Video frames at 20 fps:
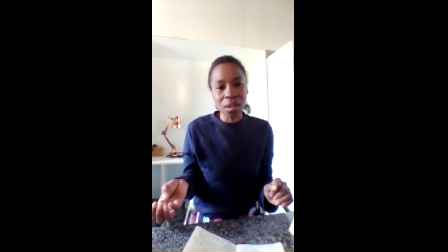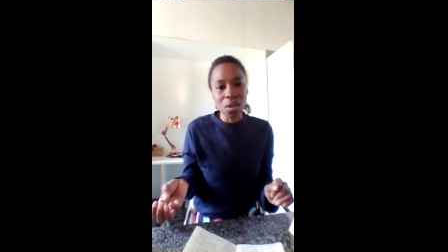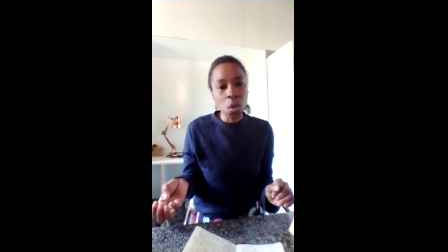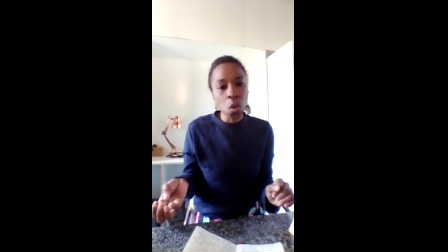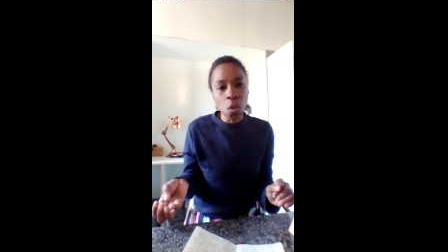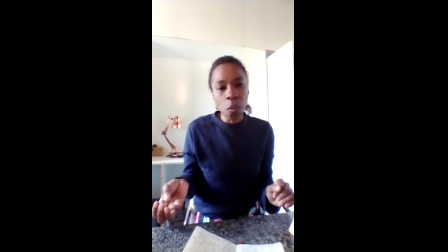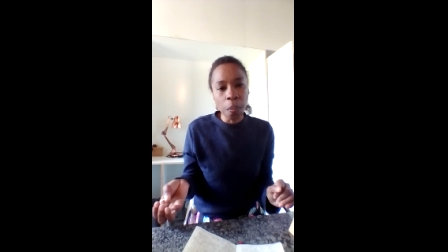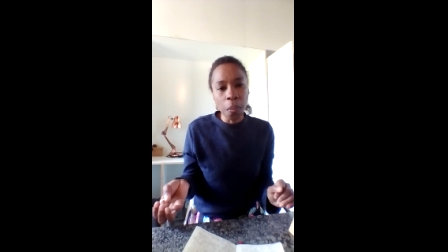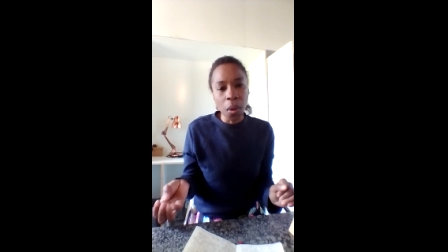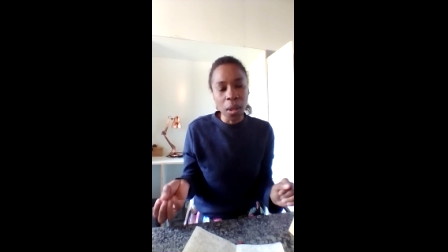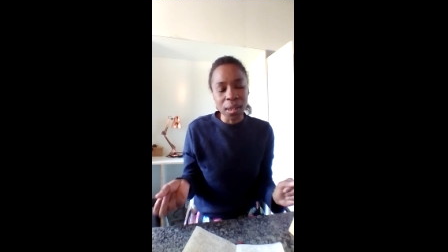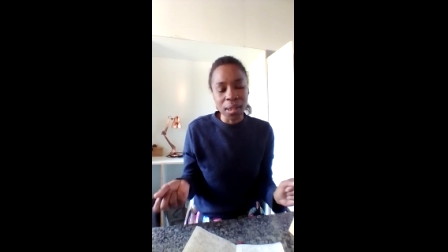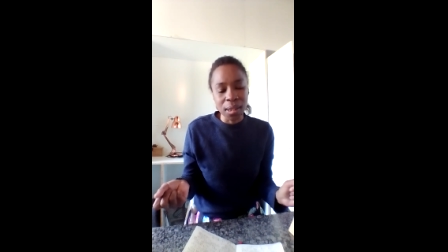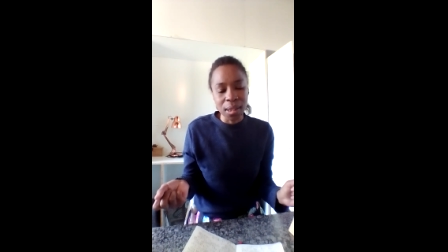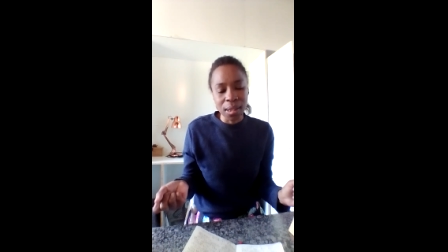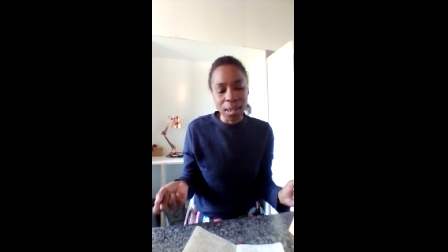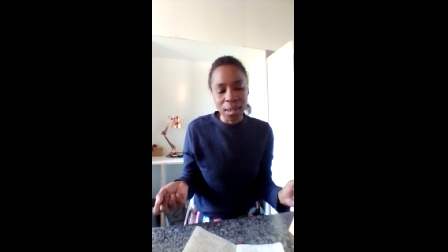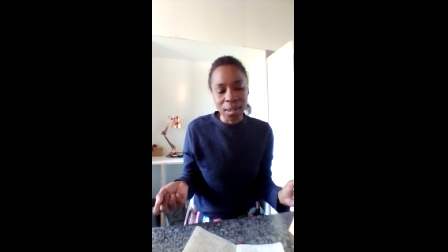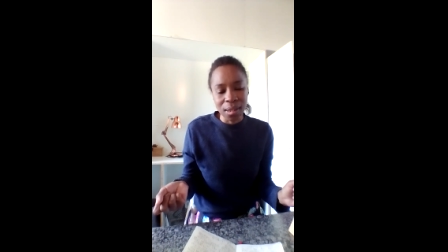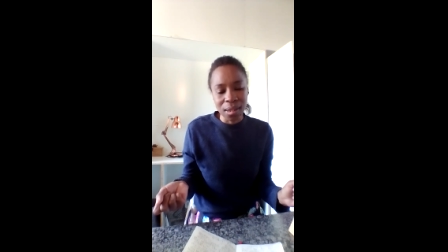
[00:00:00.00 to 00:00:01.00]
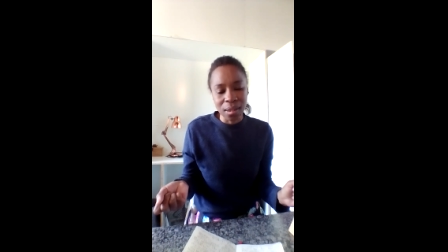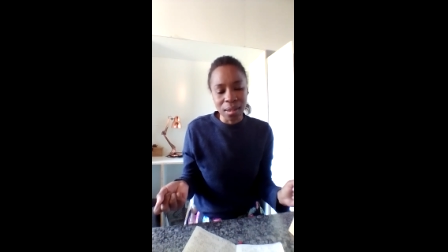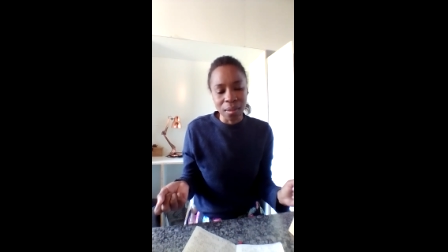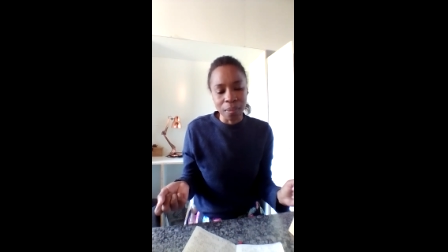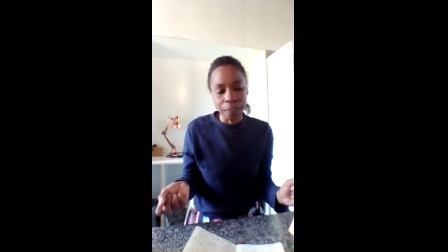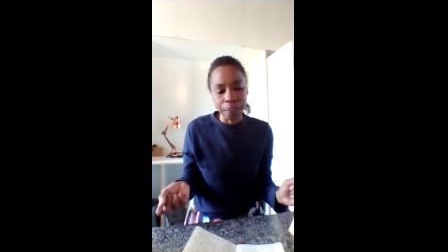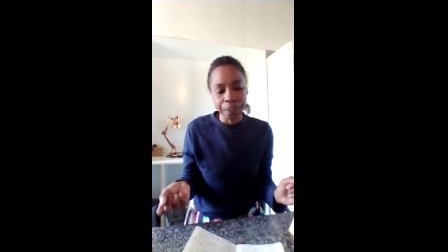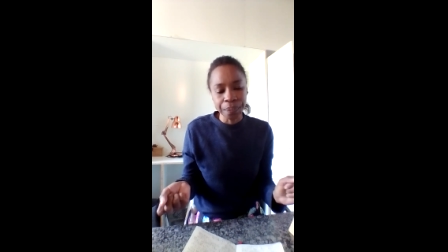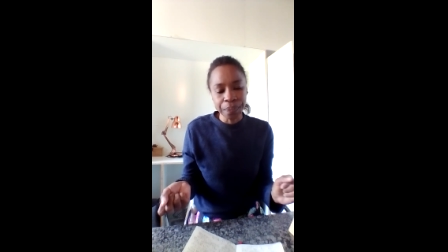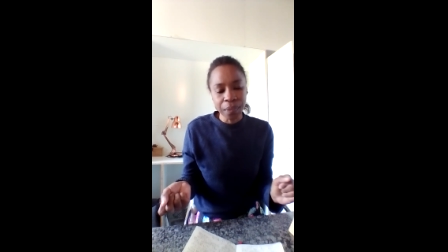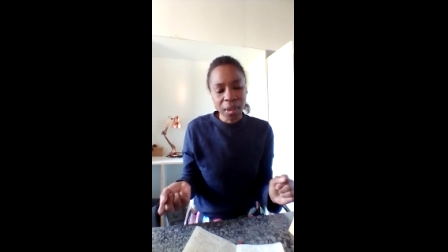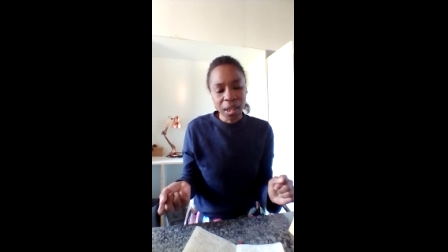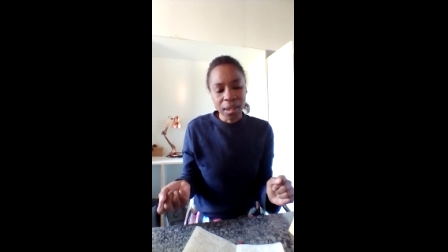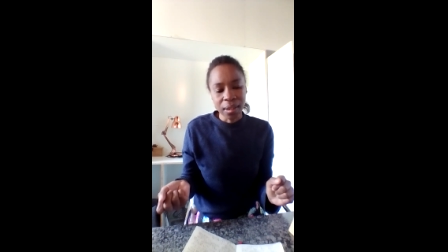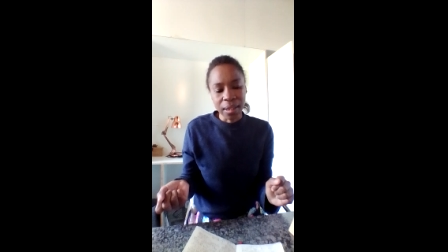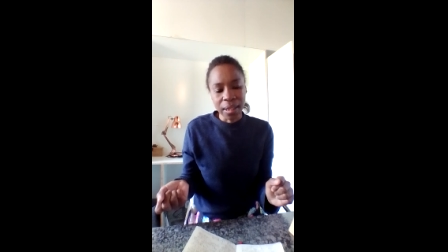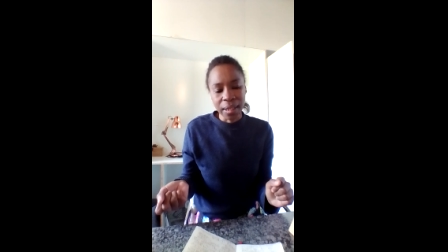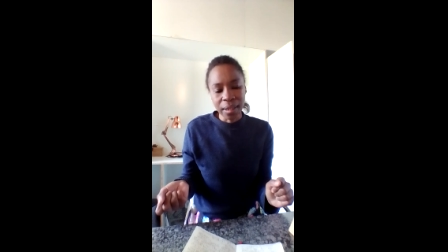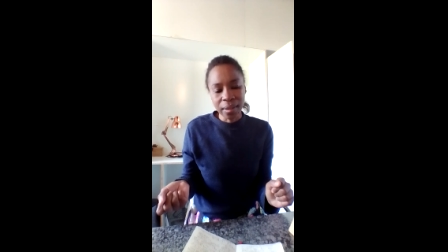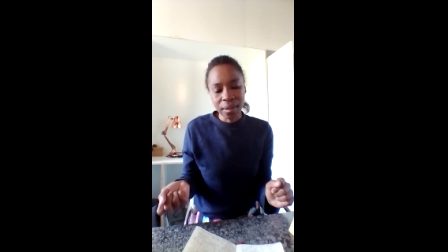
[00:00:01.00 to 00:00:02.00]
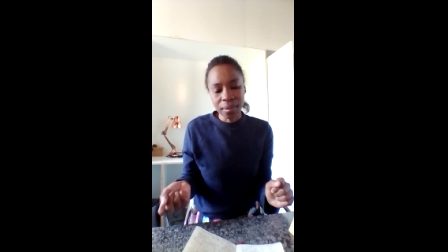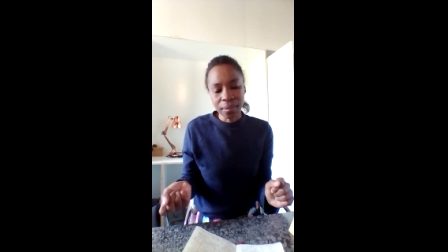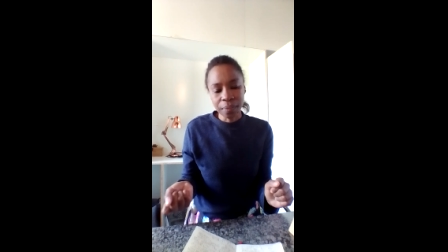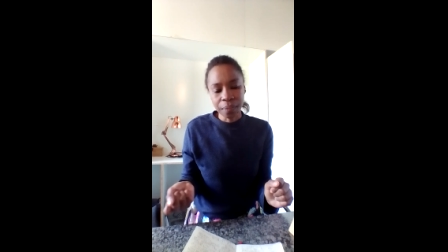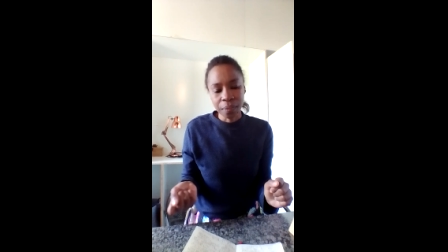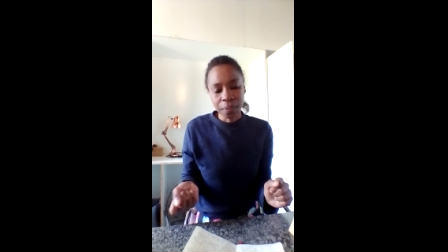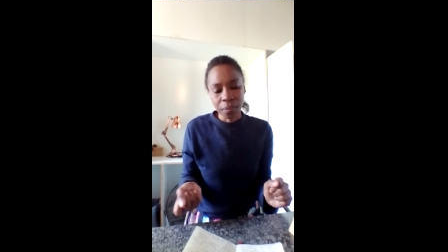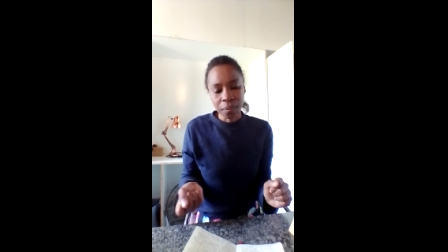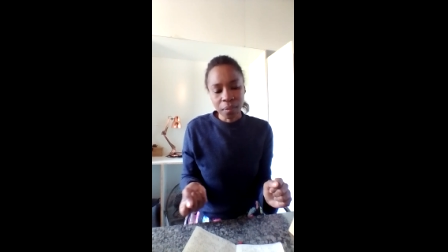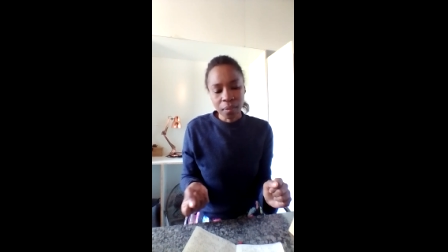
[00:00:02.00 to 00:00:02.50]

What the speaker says: two-pot system, then